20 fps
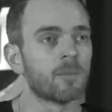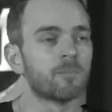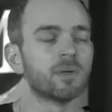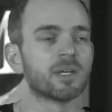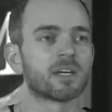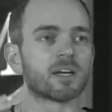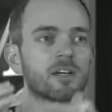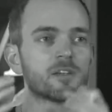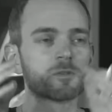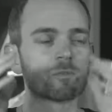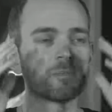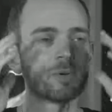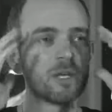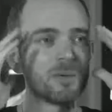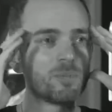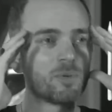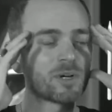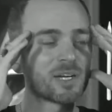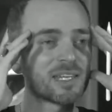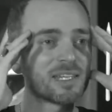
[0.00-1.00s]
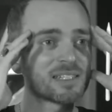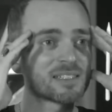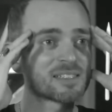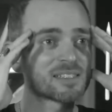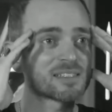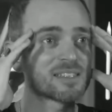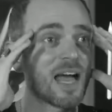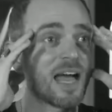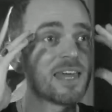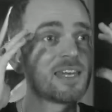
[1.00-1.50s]
Because people get
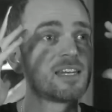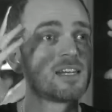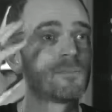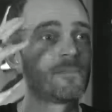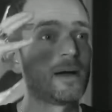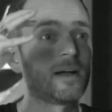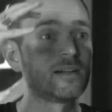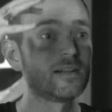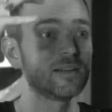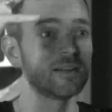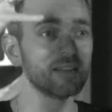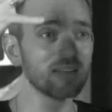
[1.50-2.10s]
excited about